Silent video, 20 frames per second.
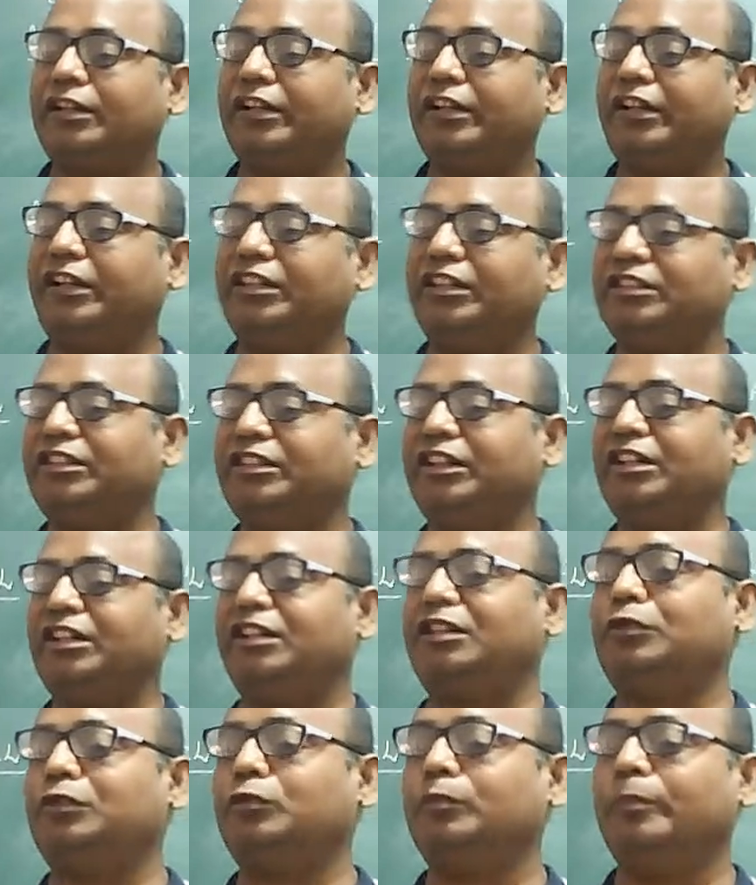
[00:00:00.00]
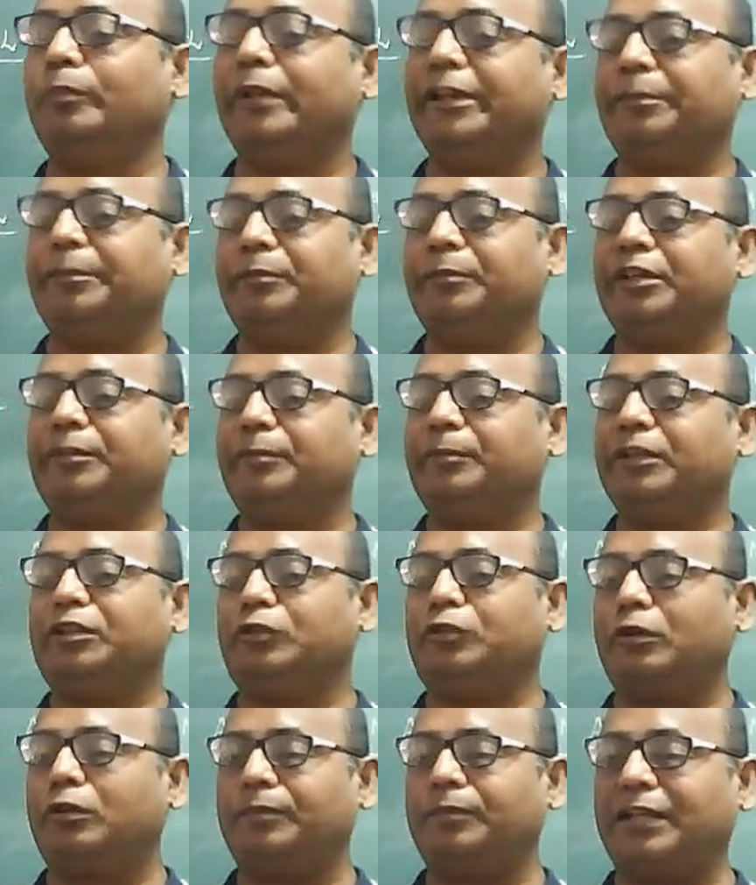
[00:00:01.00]
grid is there to make big
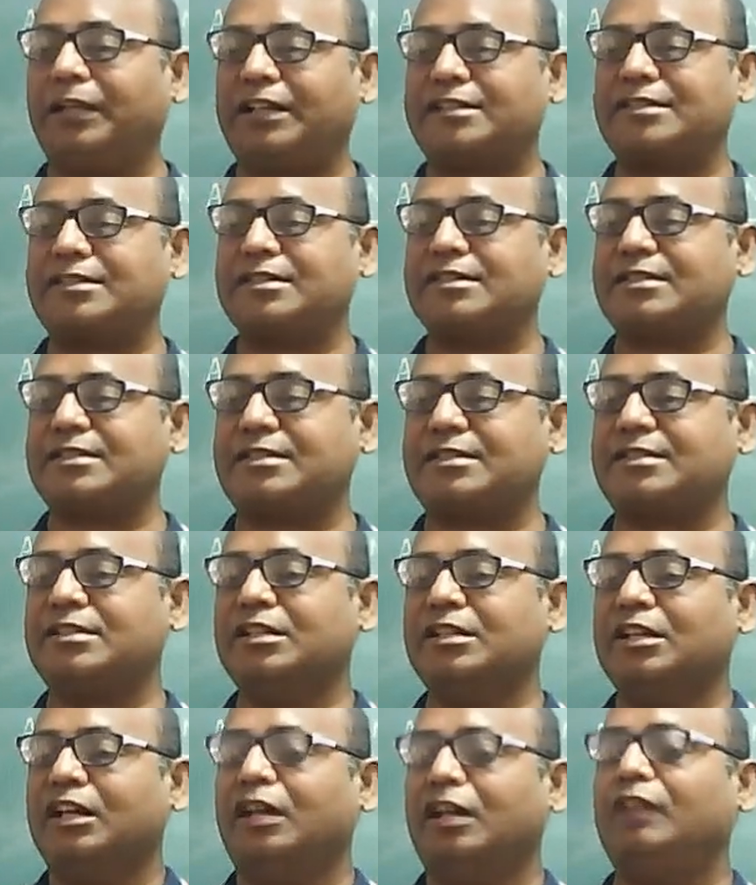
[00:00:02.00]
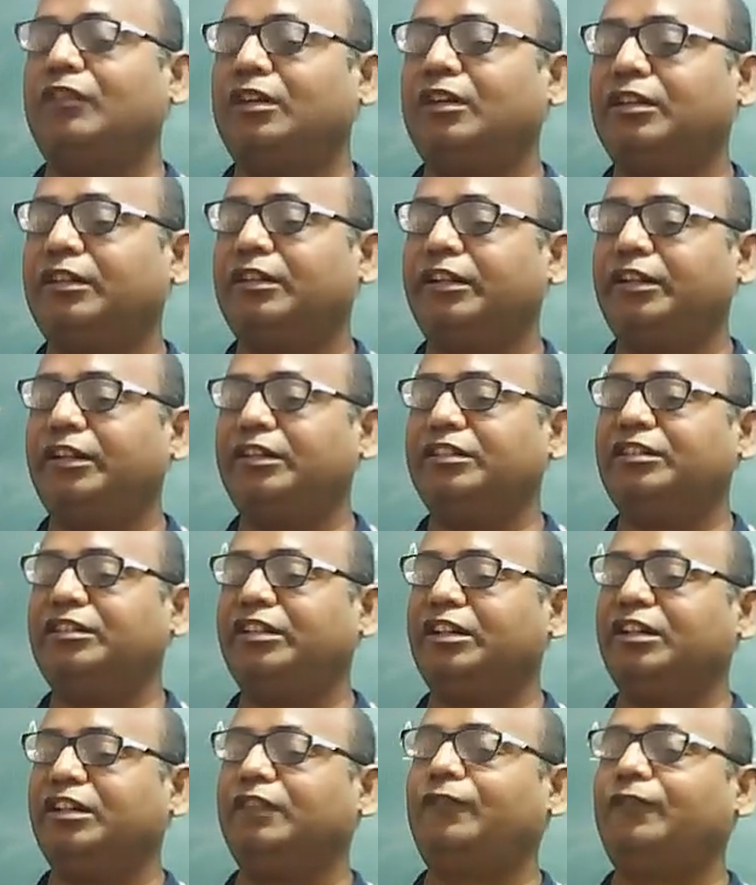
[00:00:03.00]
complexes, our grid is
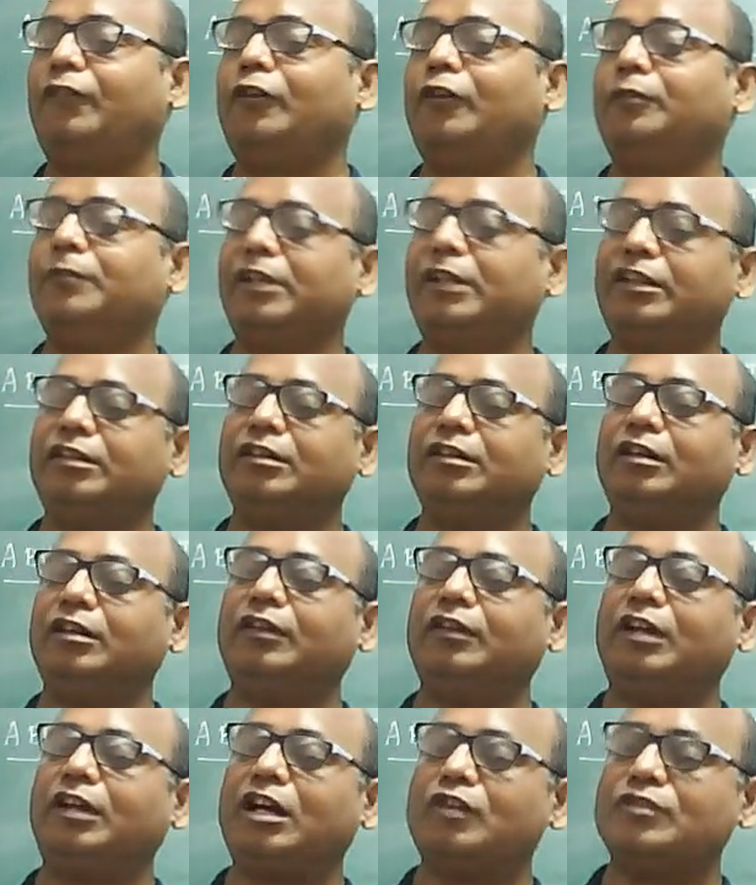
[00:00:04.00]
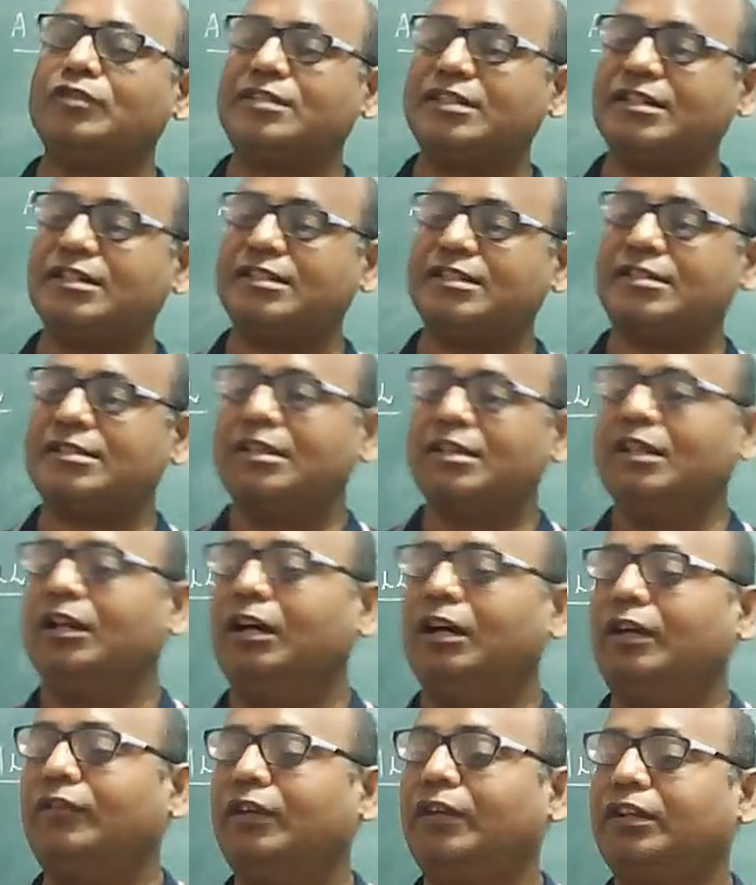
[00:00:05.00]
there for making our houses,
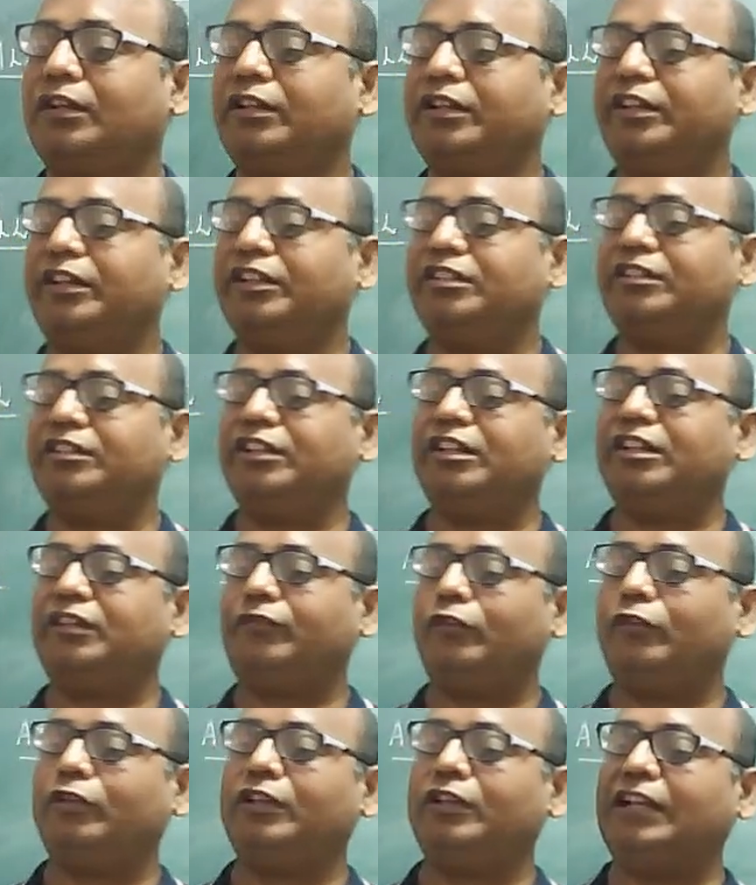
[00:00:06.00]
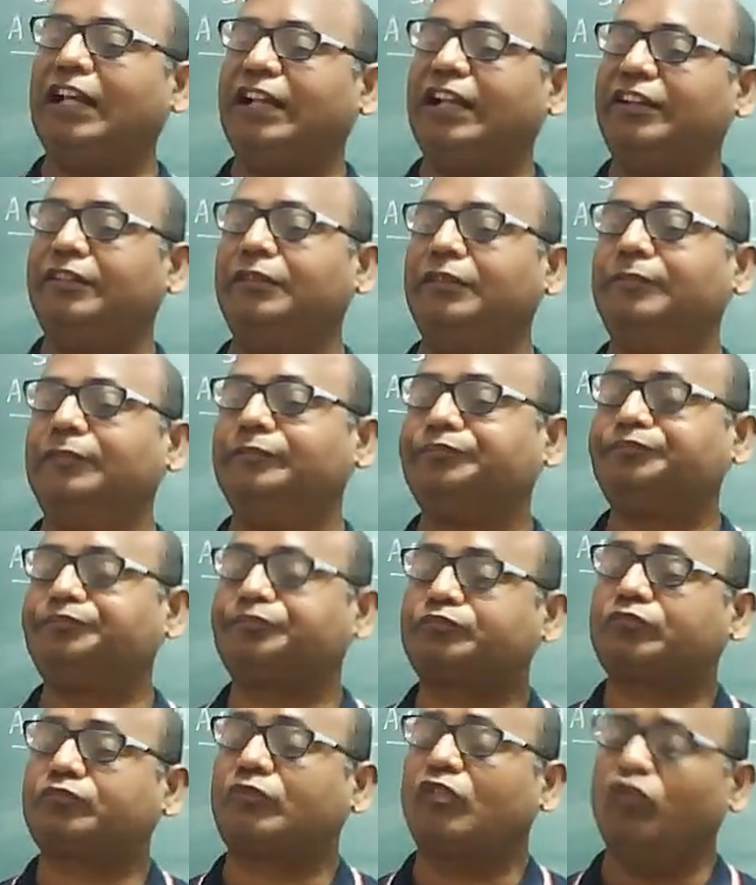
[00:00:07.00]
our grid is there for land,
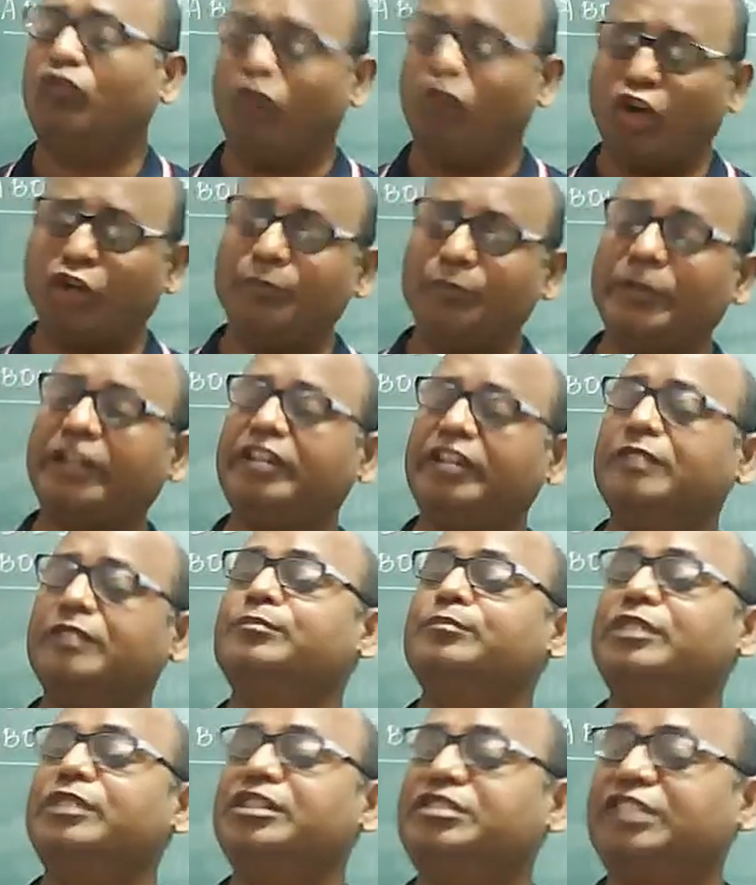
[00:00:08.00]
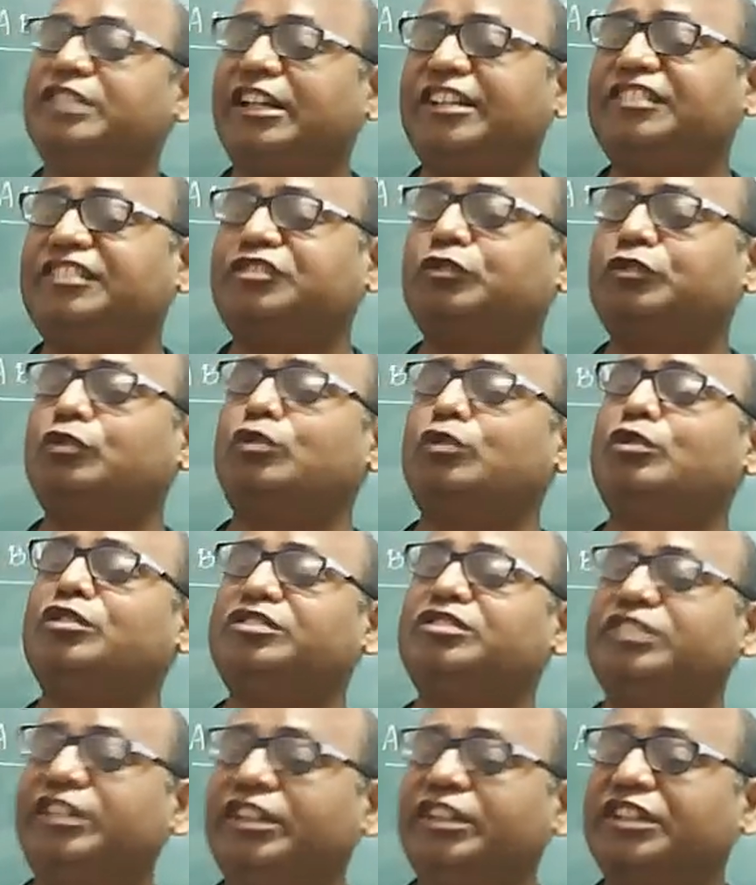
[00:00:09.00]
for making bridges,
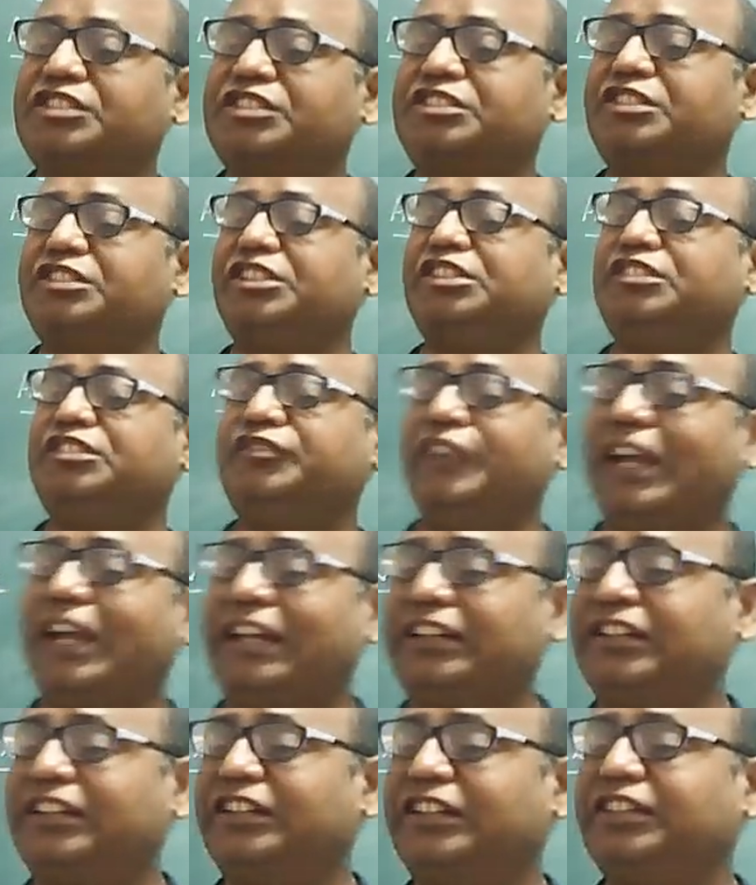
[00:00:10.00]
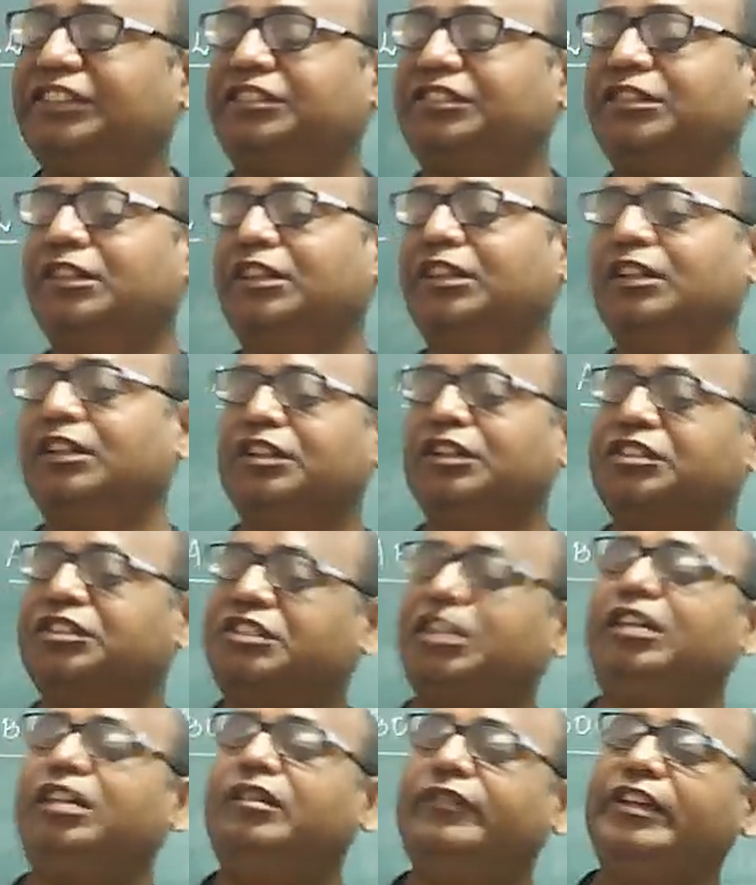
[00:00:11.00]
roads, industries, factories.
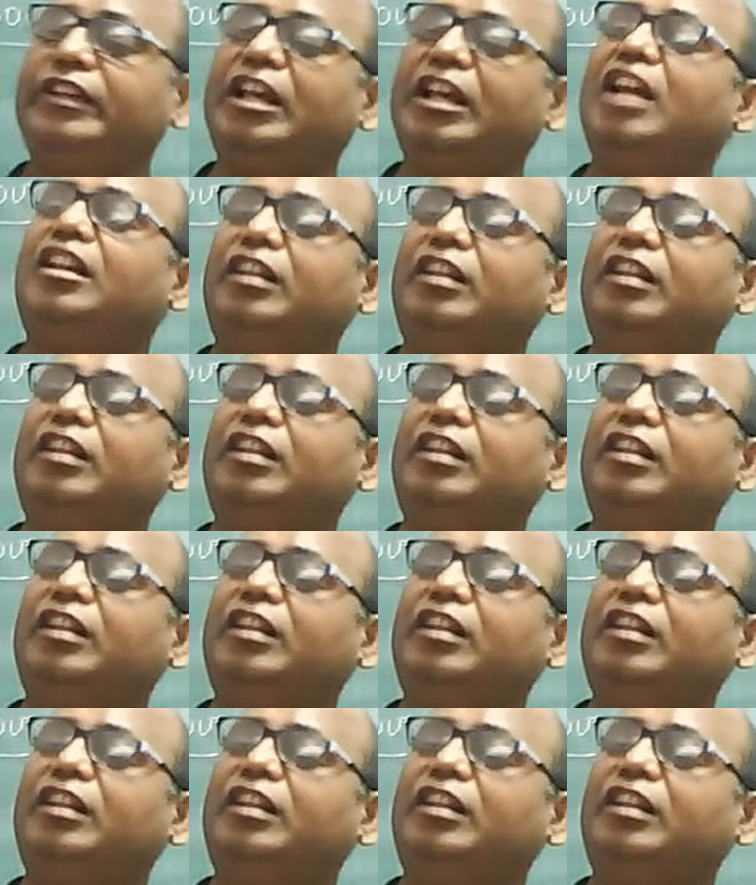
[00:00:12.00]
Still we are